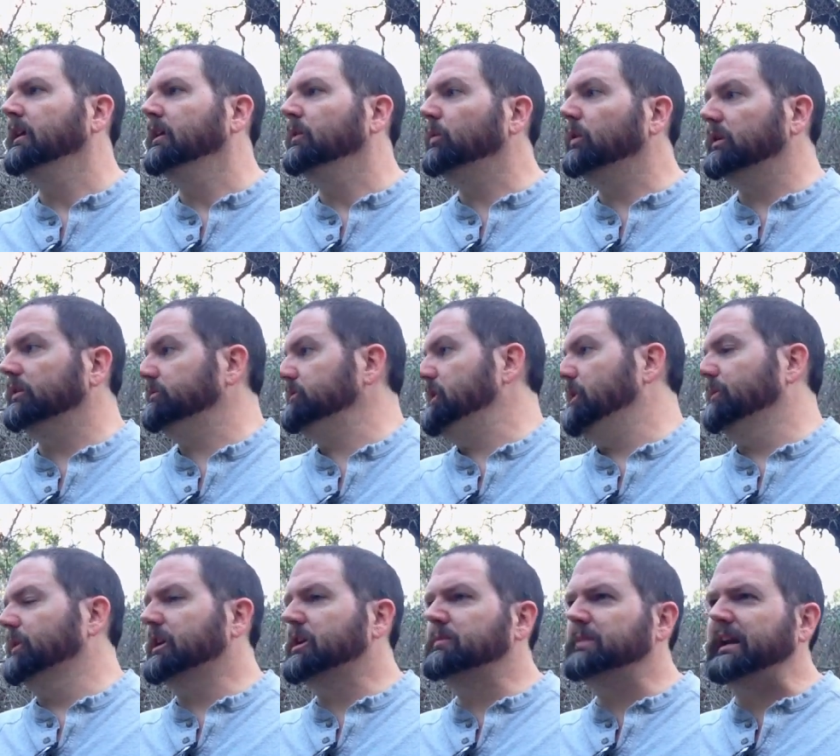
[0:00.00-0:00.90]

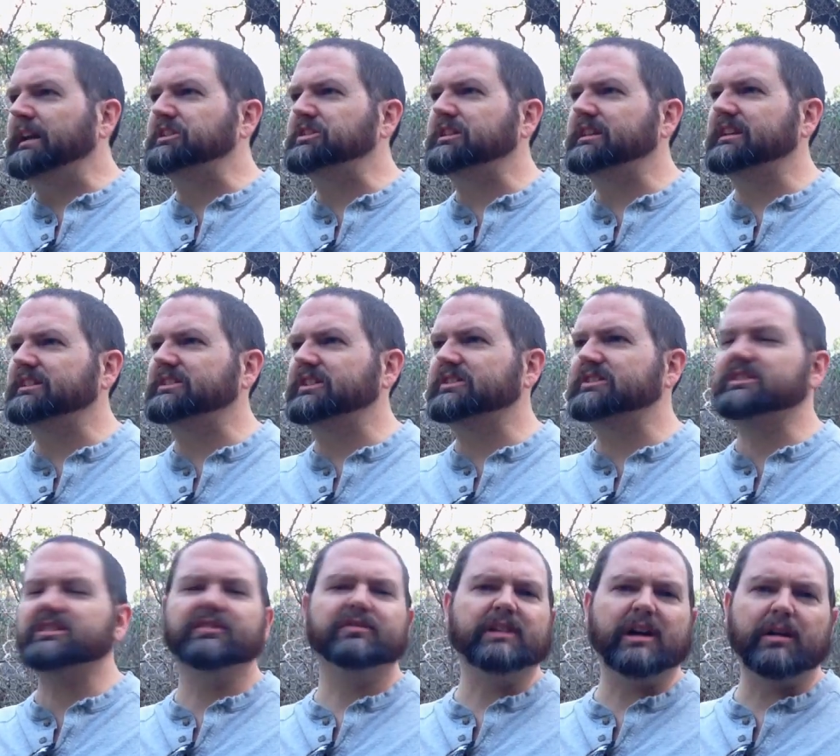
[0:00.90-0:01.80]
We're committed to the
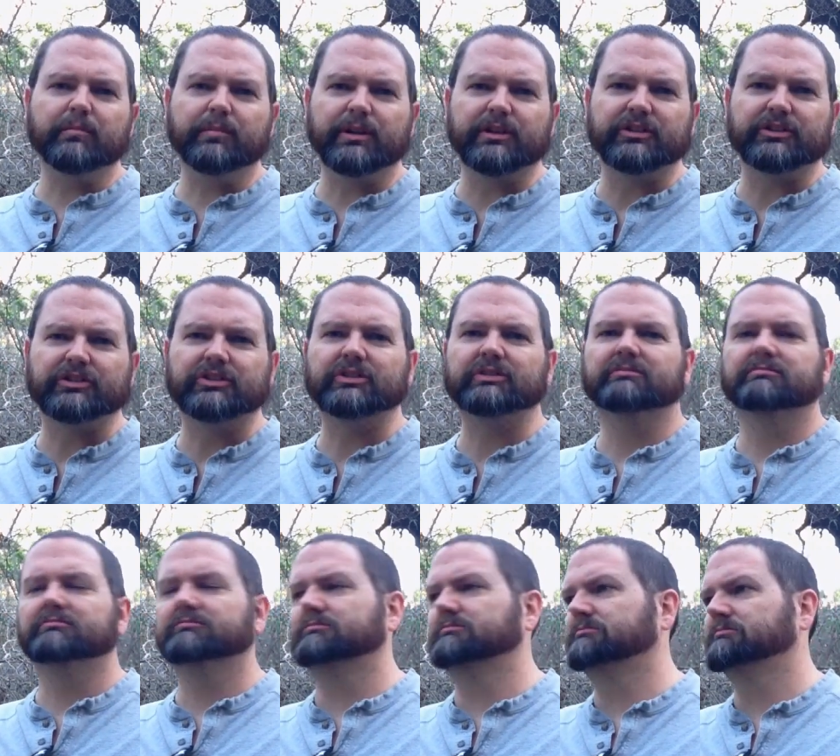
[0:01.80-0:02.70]
existence of numbers.
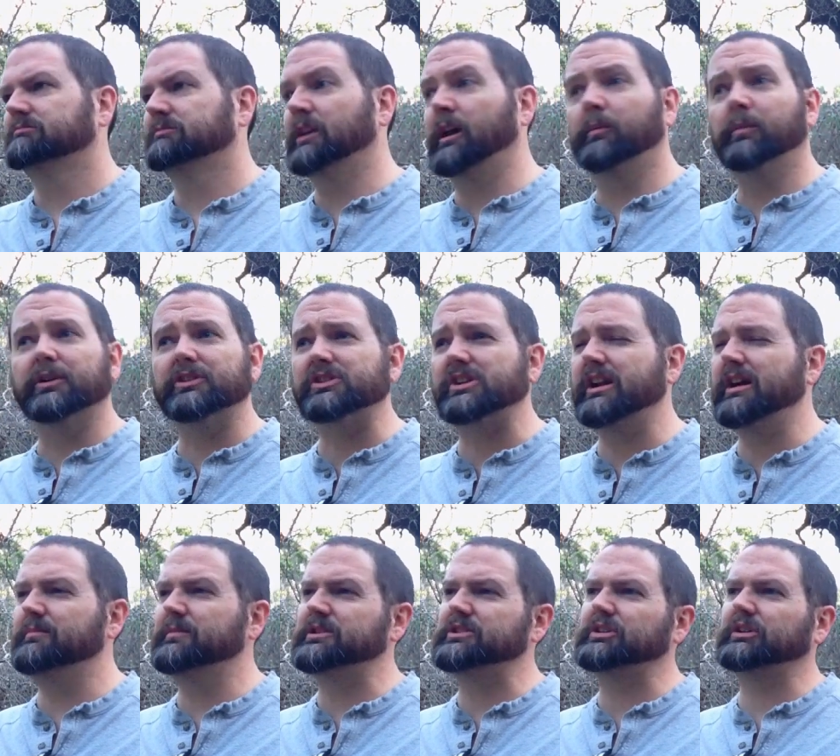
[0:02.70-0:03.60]
Numbers are
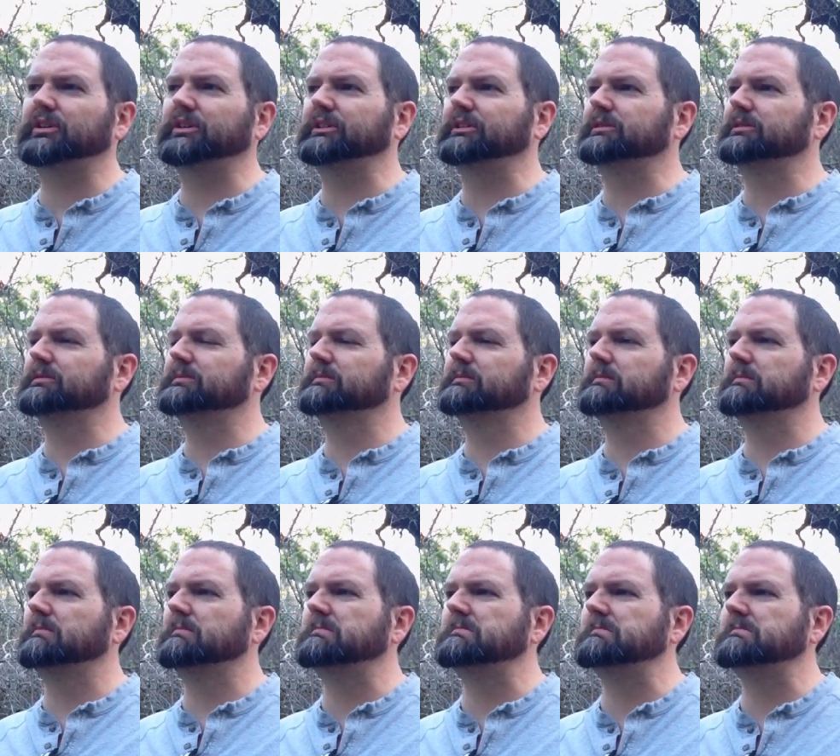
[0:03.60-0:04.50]
not material.
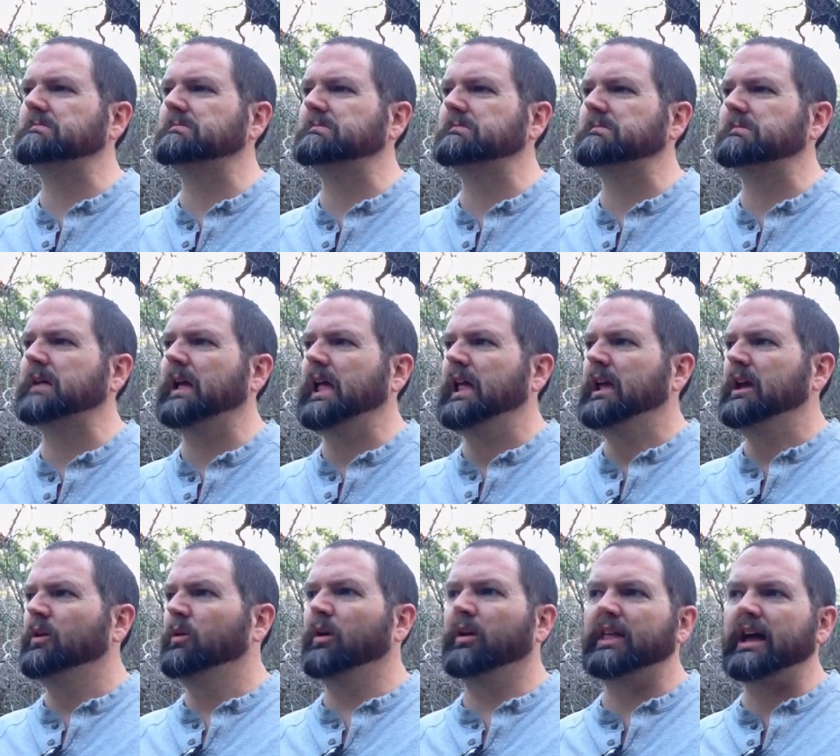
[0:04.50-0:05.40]

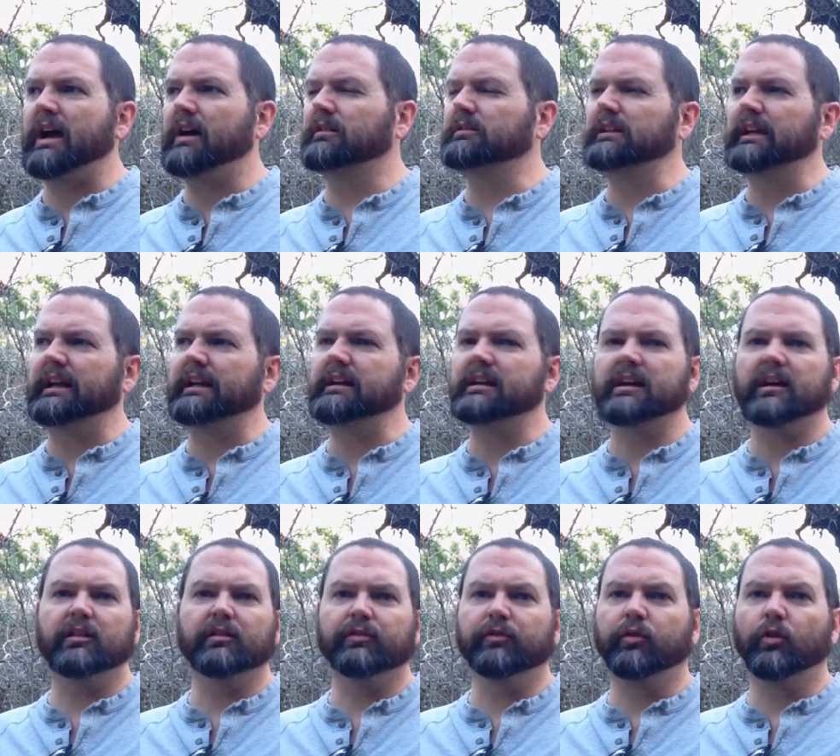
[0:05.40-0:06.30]
Without any
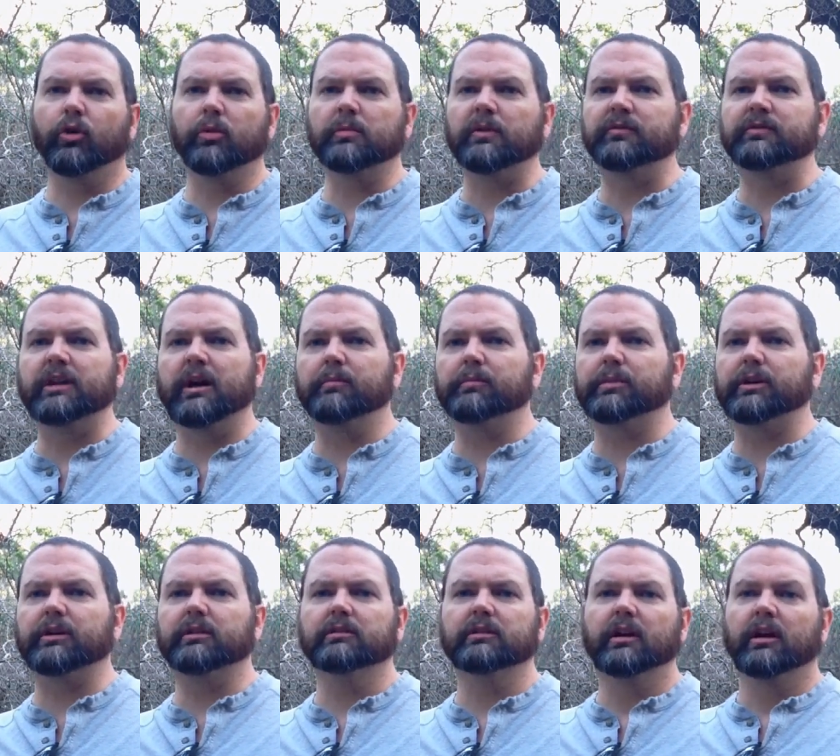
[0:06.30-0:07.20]
kind of form of
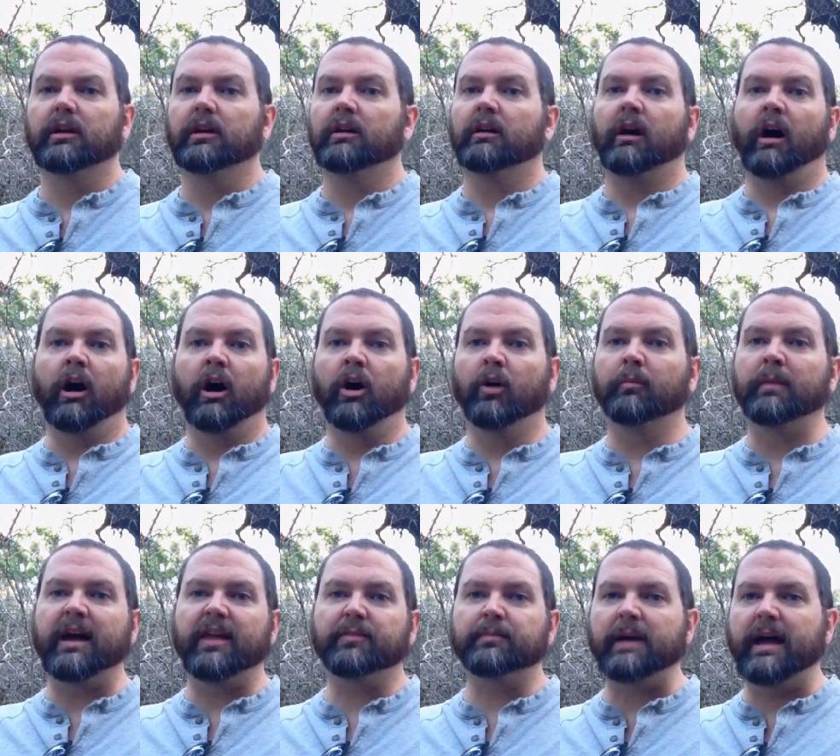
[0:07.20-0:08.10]
number, all
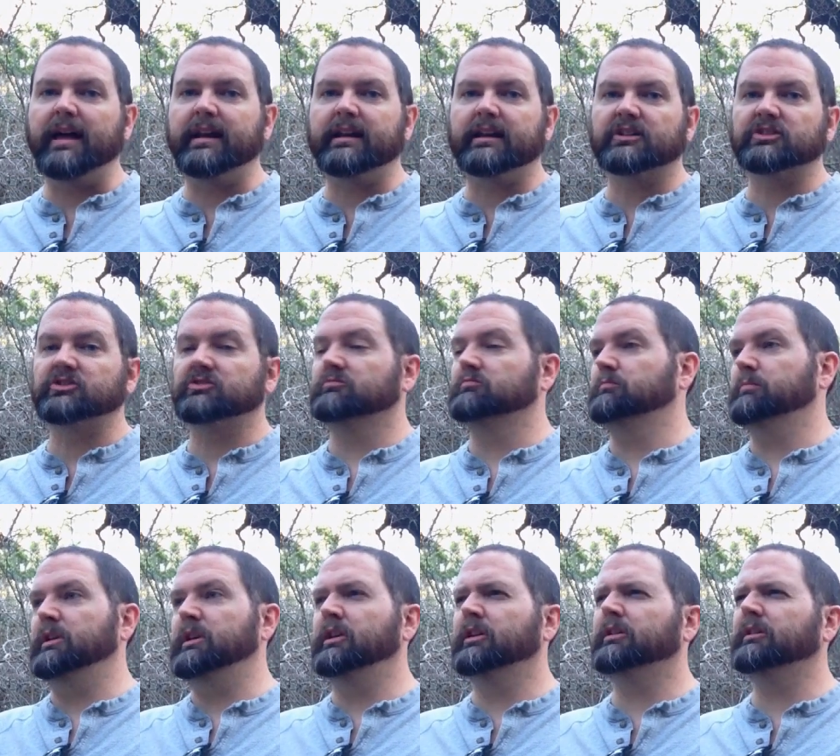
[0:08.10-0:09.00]
mathematics,
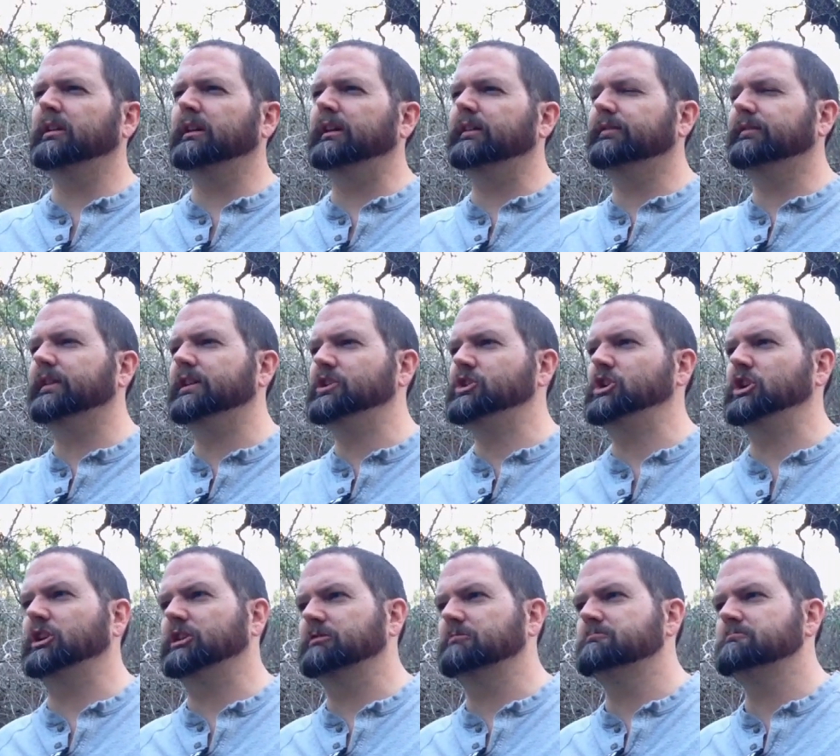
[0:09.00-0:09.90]
purely a
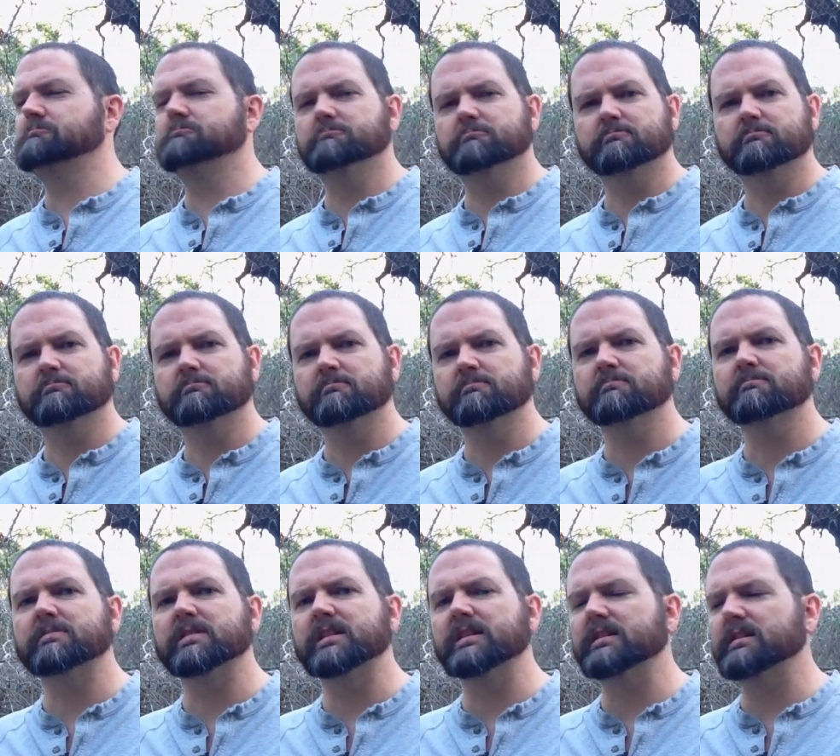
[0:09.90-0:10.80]
fiction.
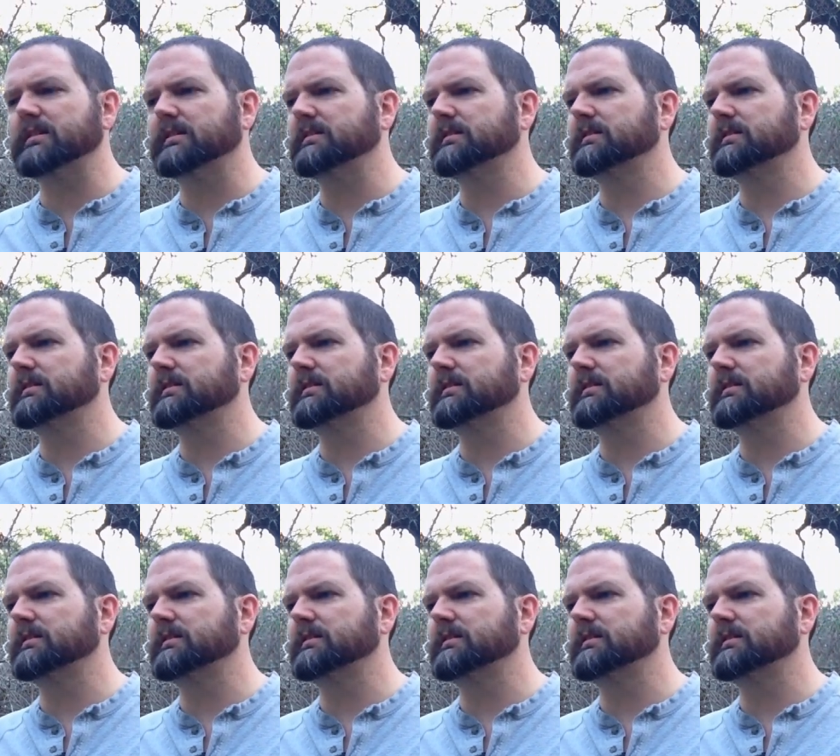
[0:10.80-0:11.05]
Yeah.